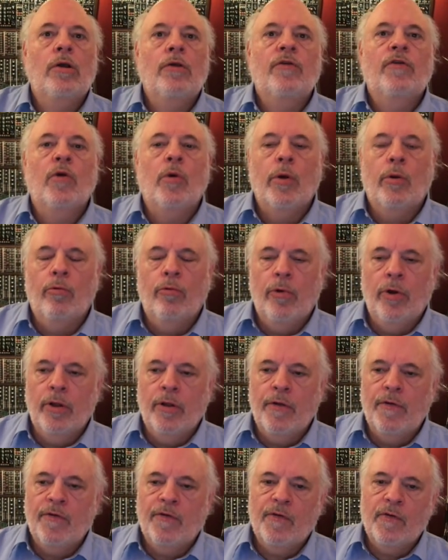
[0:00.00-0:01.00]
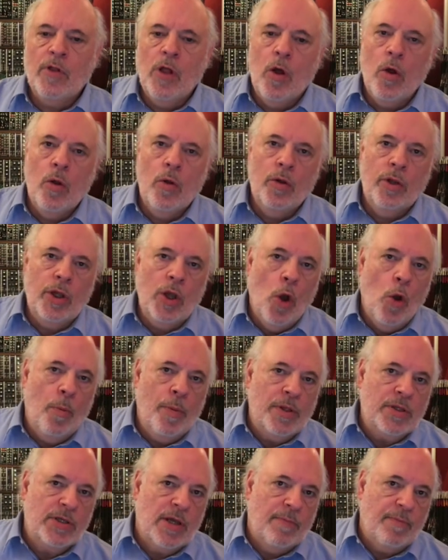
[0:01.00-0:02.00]
So it really slowly
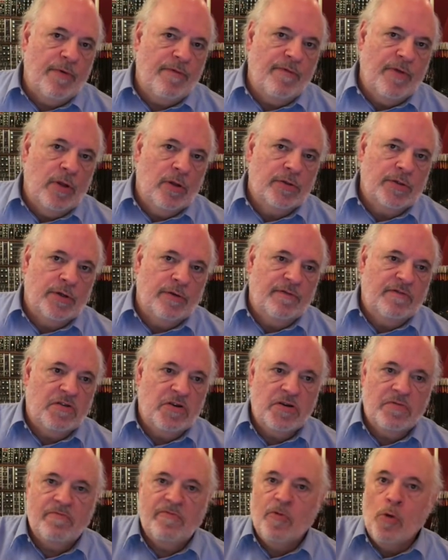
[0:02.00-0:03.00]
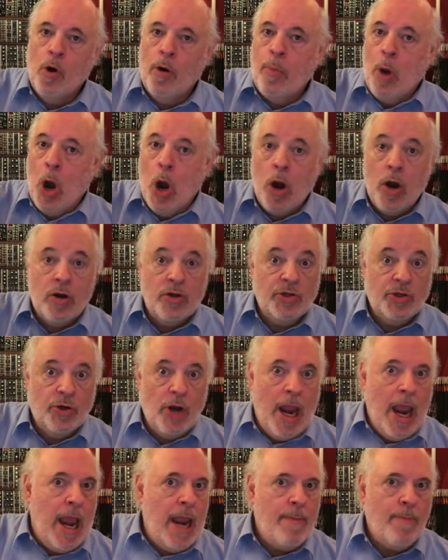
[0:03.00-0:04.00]
opens up a filter for 4 bars
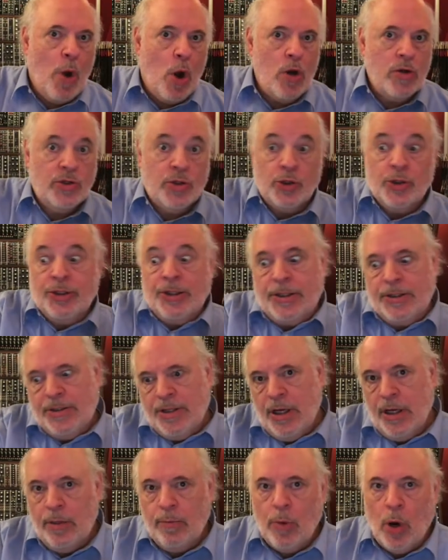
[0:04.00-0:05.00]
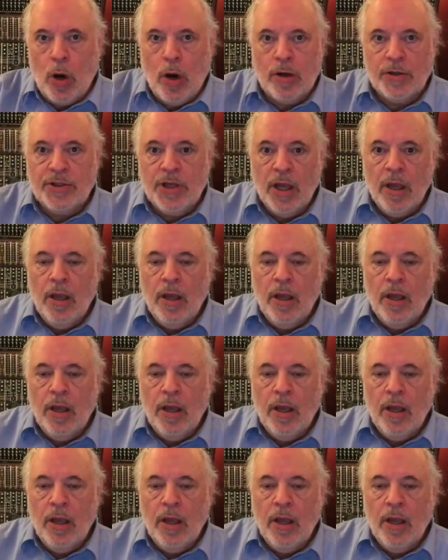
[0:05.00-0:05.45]
or 8 bars or 16 bars,